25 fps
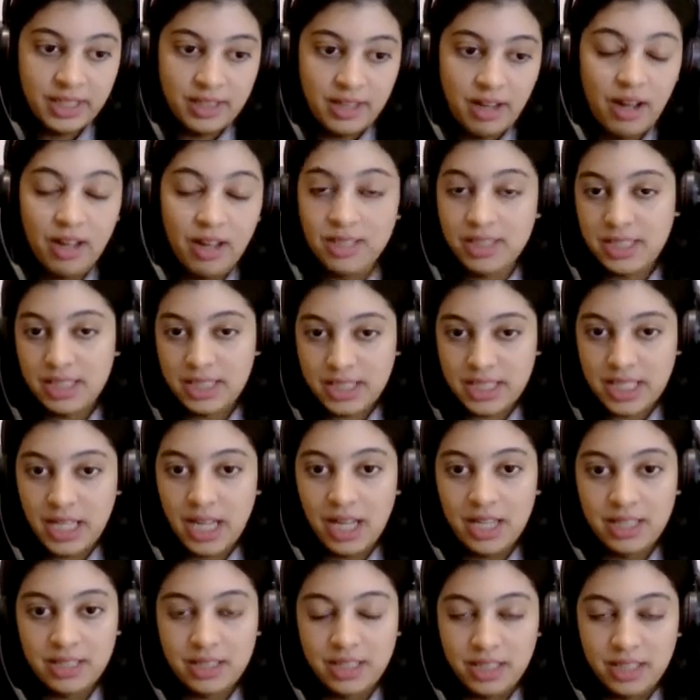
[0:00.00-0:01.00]

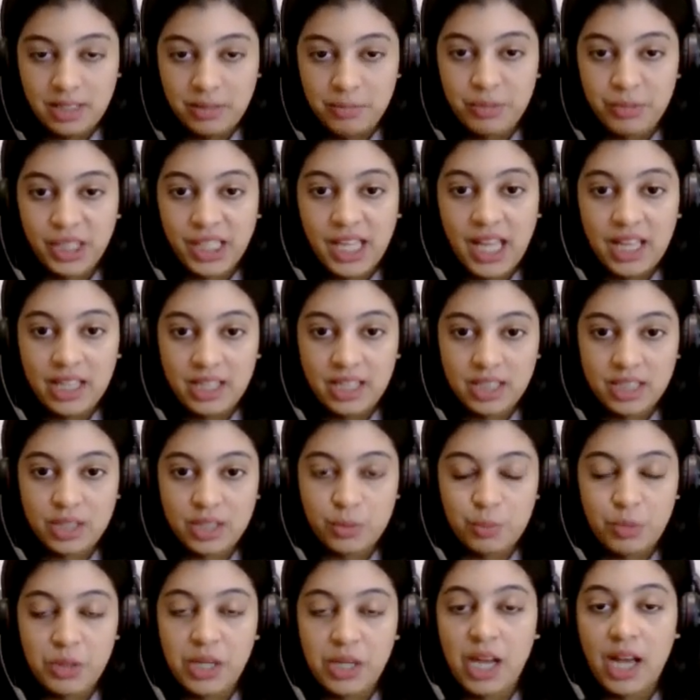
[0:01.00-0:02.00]
understand the mechanics
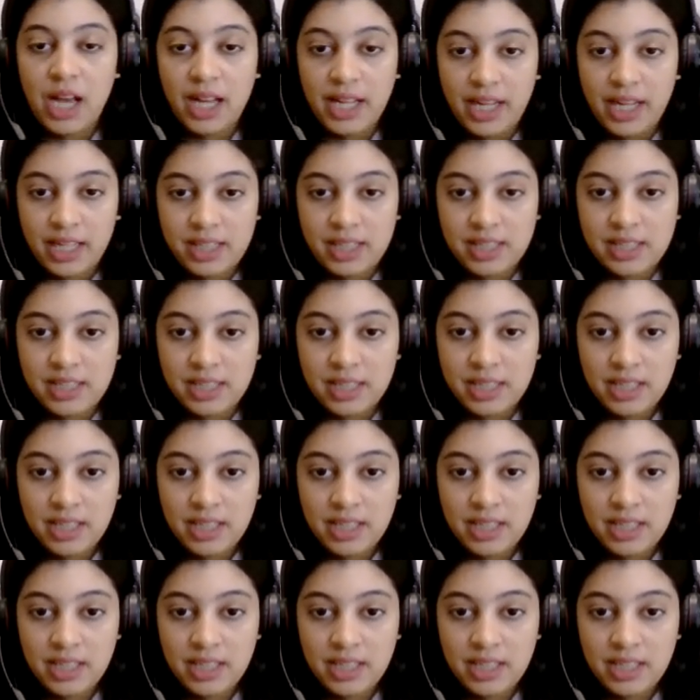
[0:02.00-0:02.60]
behind,